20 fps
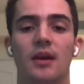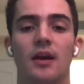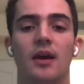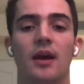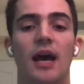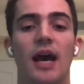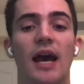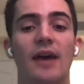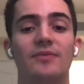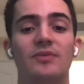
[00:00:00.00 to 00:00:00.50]

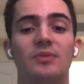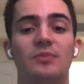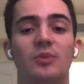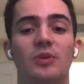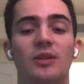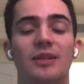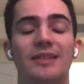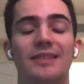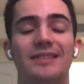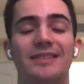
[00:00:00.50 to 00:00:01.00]
After more
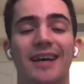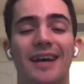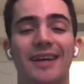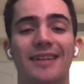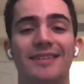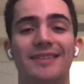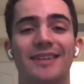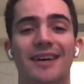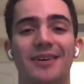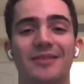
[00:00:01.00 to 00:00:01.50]
than
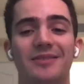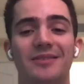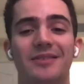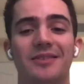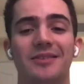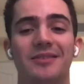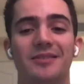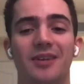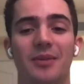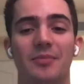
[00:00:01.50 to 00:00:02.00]
10,000
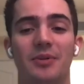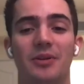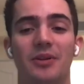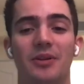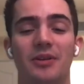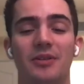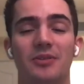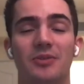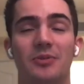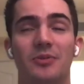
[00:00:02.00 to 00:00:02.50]

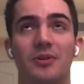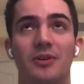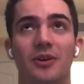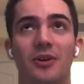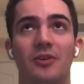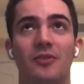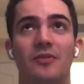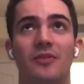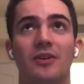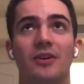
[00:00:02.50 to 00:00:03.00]
kilometers, or
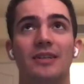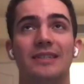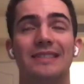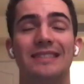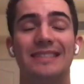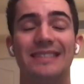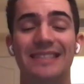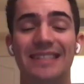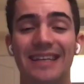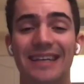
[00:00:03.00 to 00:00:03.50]
over
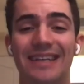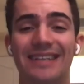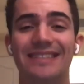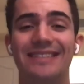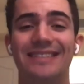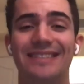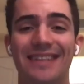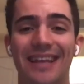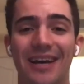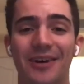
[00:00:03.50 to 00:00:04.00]

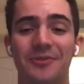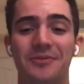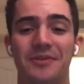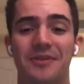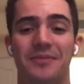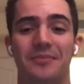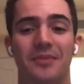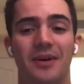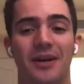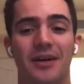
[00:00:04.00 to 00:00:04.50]

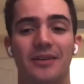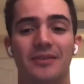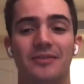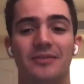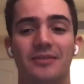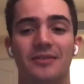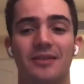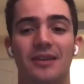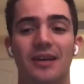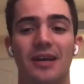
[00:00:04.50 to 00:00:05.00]
6,000
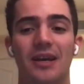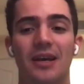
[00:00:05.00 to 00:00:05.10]
miles,